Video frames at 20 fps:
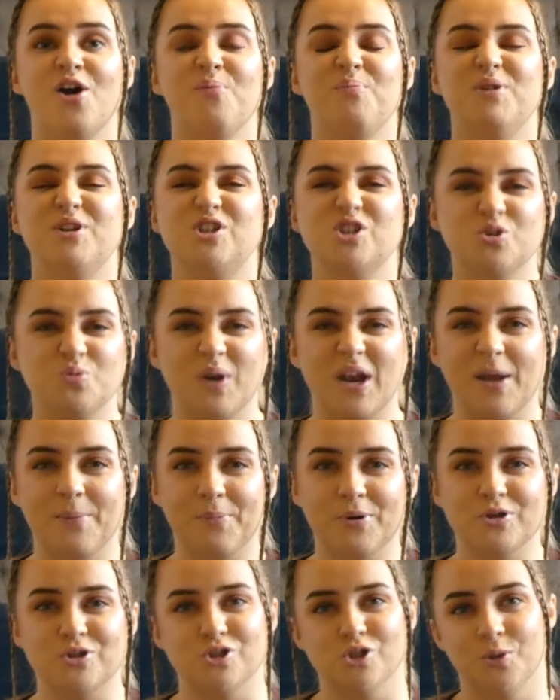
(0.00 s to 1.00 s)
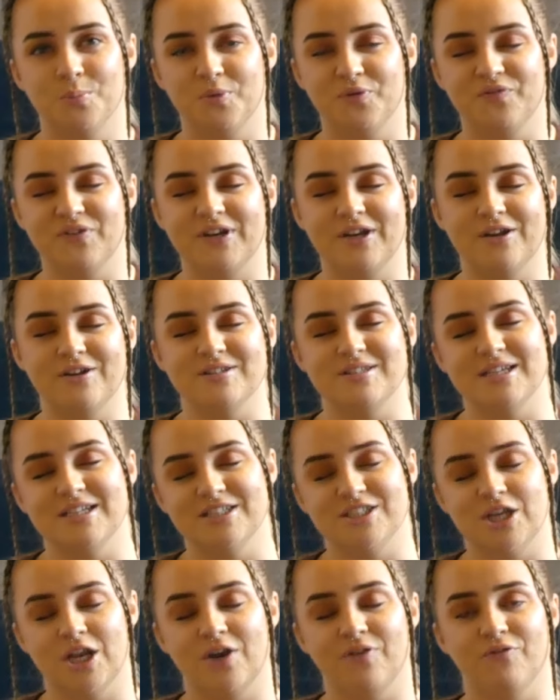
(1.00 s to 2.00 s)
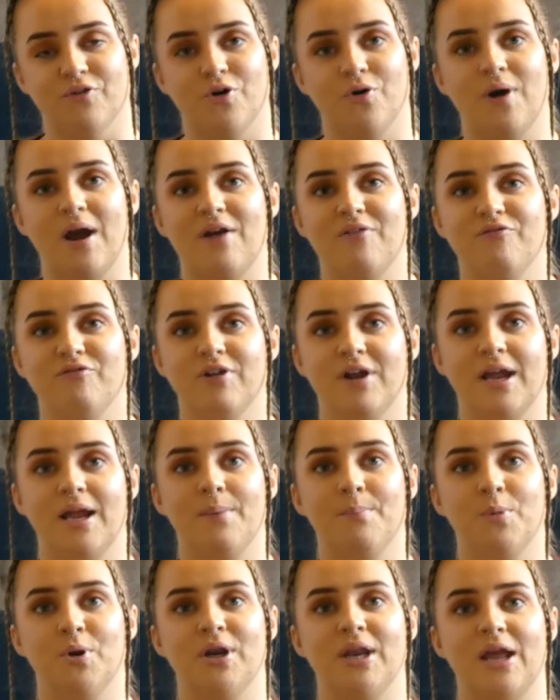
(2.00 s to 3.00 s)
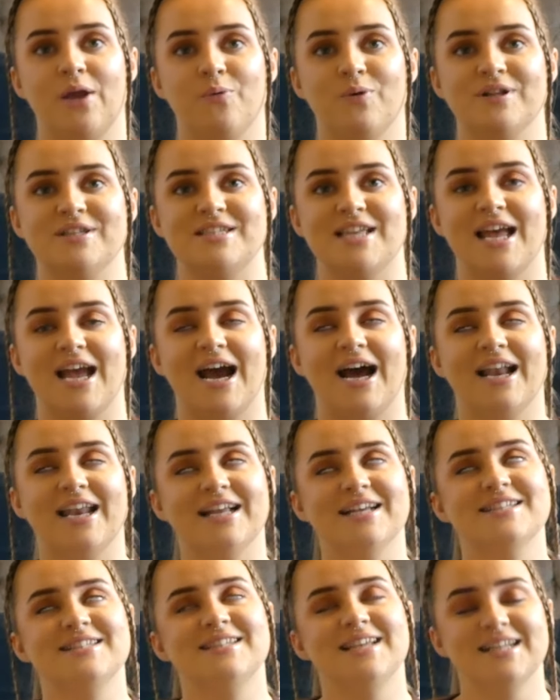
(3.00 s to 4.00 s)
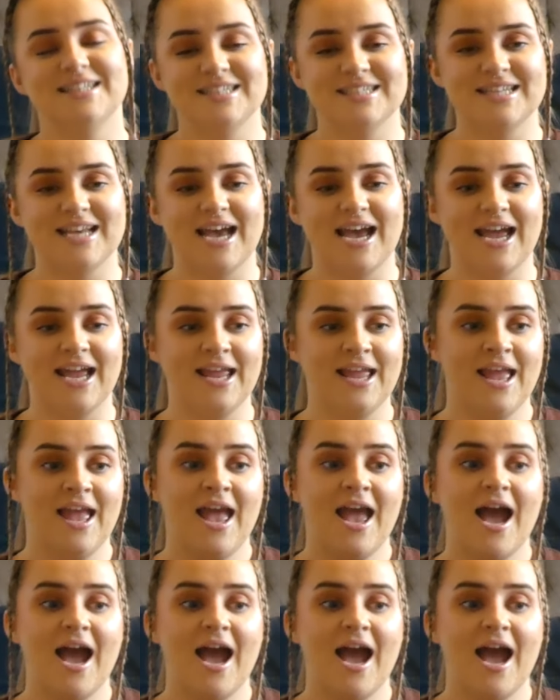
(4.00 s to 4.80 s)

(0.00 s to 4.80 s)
but just when I post normal videos in general every Monday, Wednesday, and Saturday.